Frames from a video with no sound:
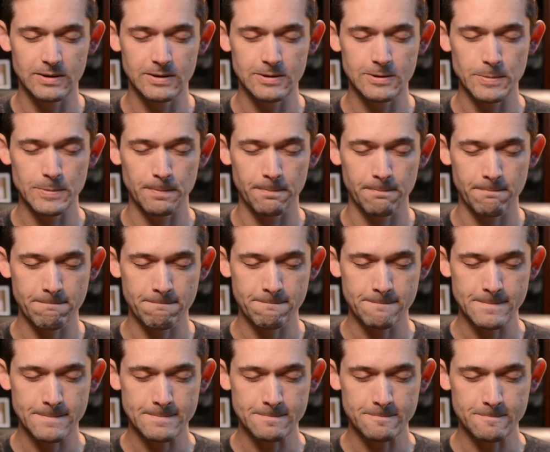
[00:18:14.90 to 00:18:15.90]

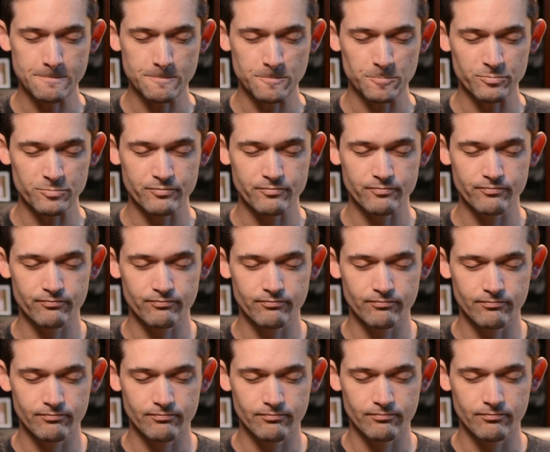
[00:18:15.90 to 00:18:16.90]

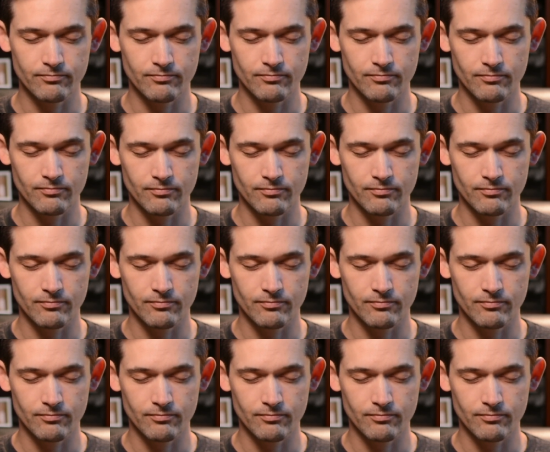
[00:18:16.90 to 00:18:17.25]
[no speech]